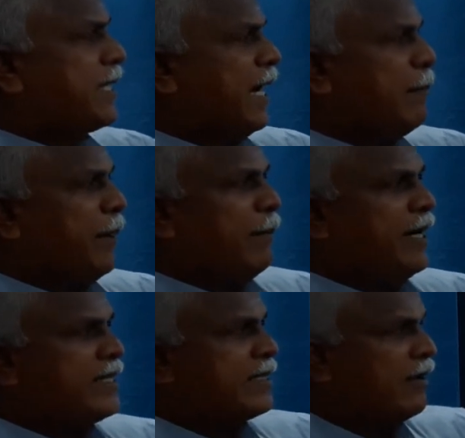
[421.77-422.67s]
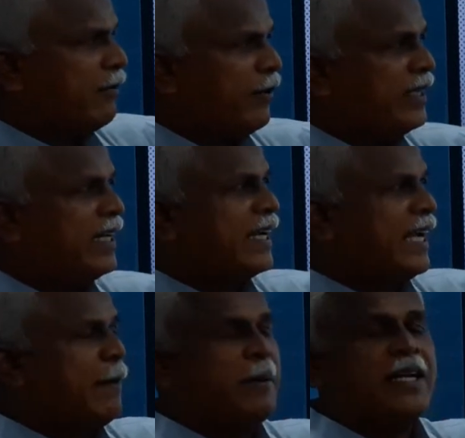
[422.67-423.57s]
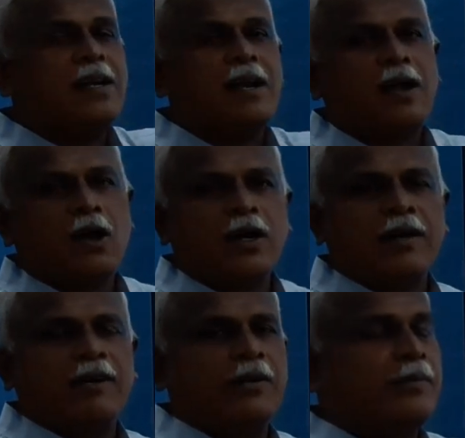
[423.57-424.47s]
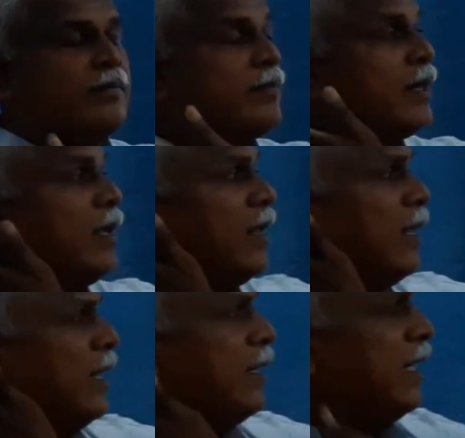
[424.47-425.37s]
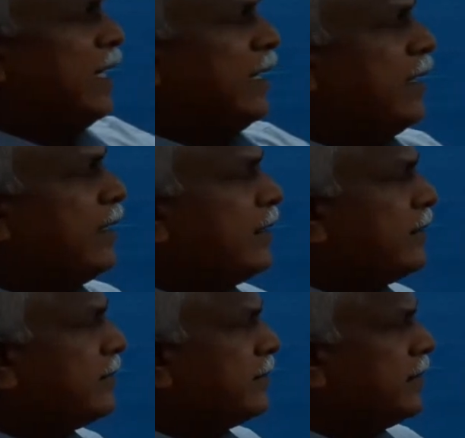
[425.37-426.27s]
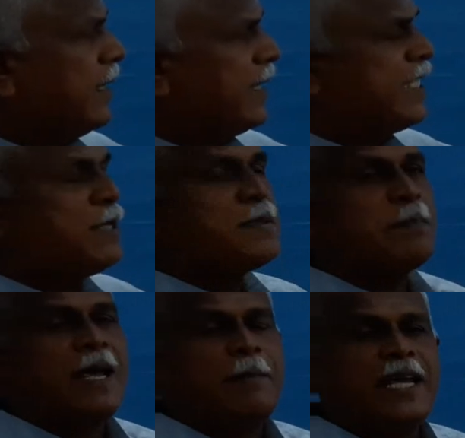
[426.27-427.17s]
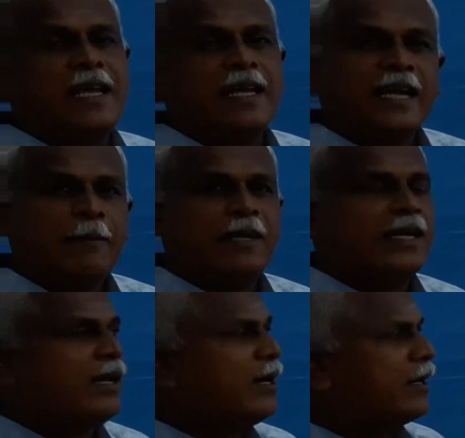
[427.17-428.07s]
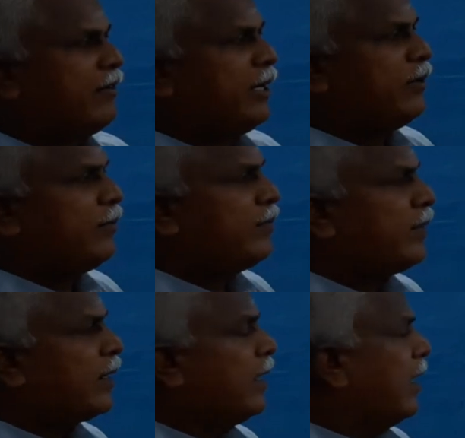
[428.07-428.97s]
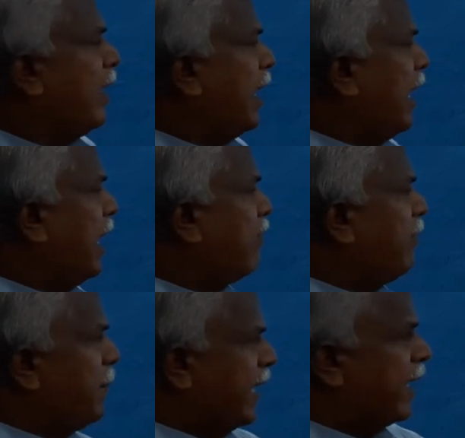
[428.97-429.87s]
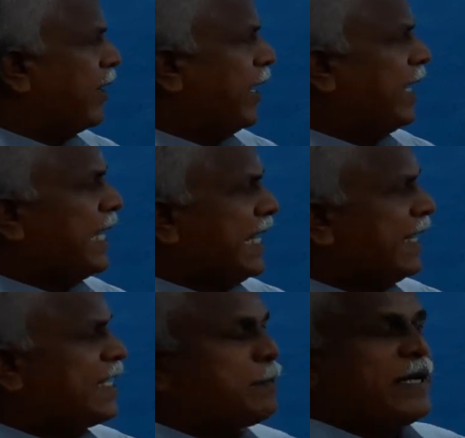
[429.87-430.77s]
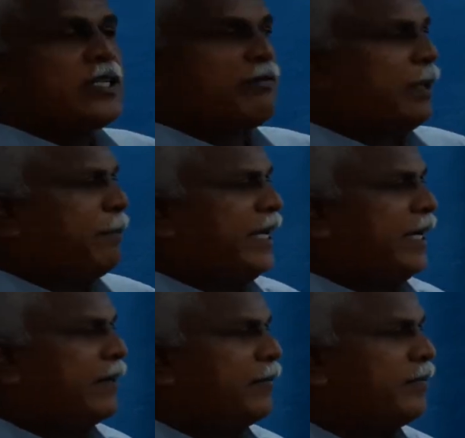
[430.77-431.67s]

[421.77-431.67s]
and payments, whether capital or revenue. The receipts may be capital or revenue, and will be recorded irrespective of the period.